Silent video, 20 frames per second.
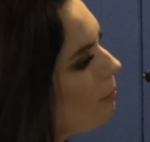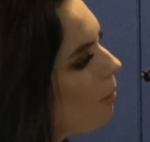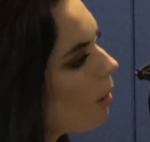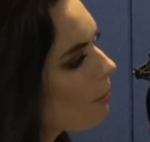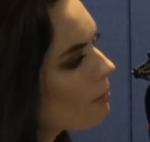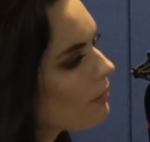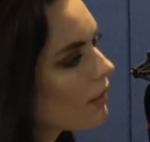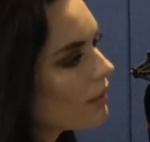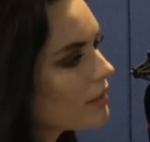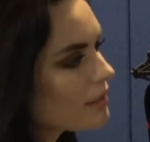
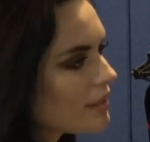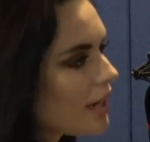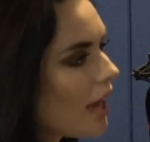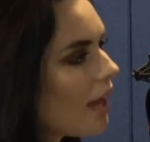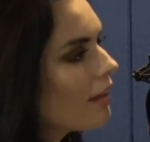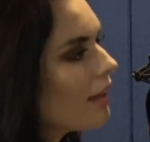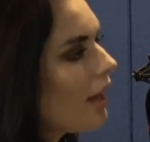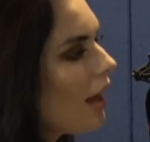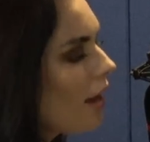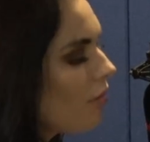pop
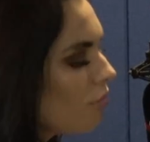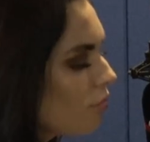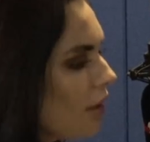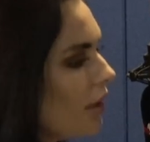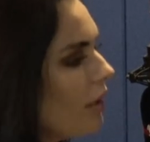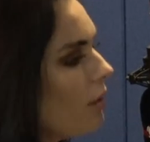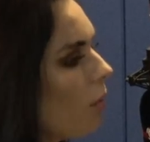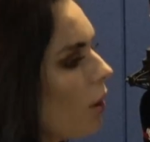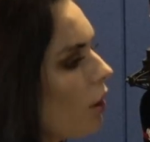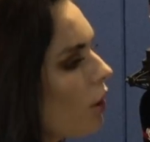style that I
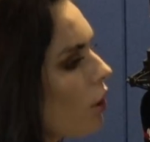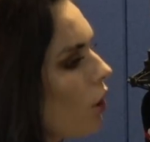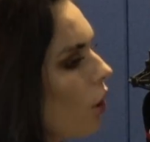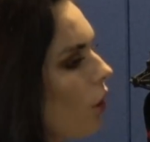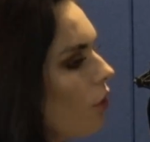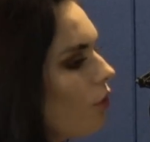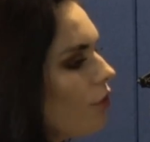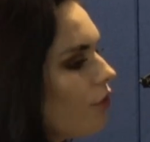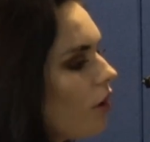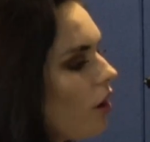really want to
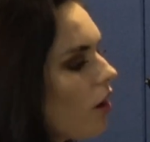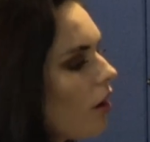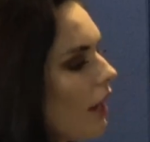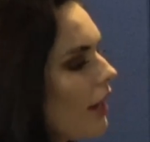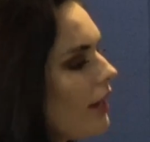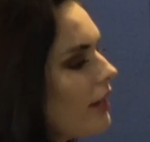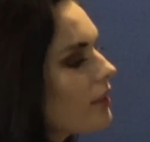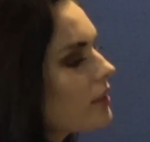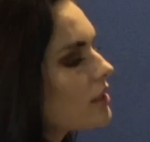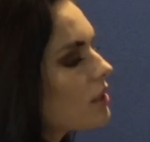go for,
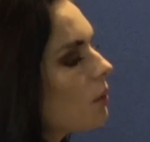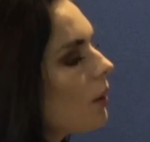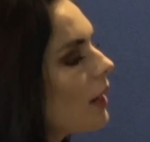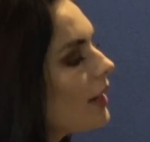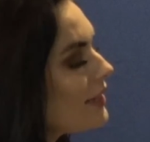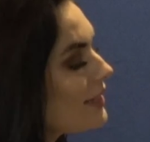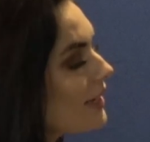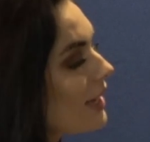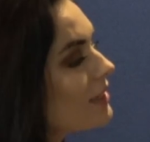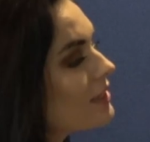and it's
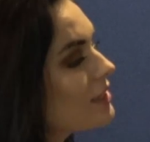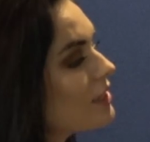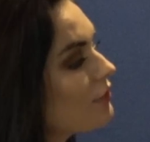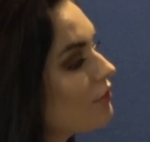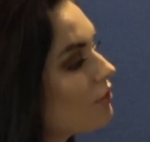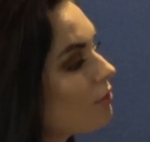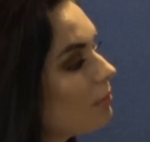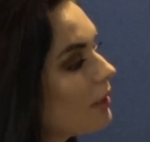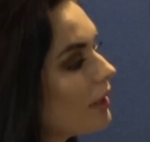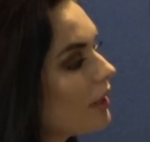quite dancey
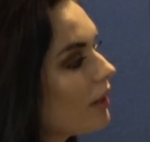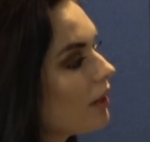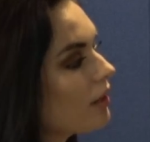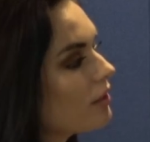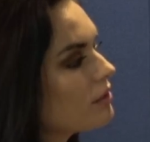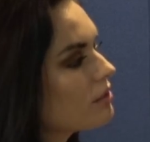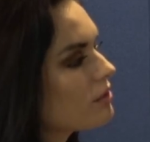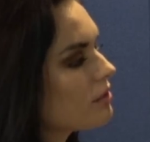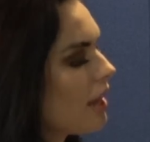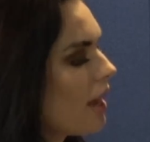for me
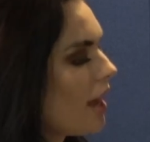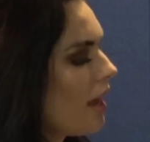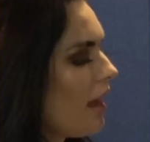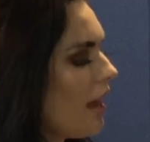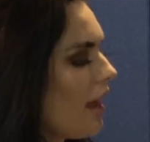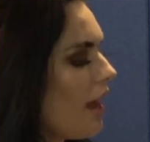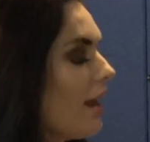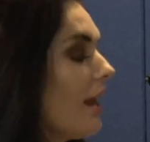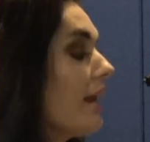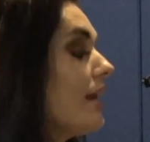because,
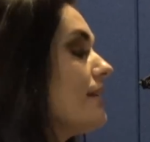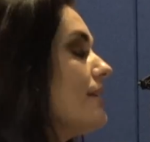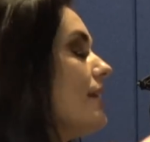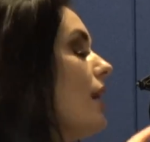like you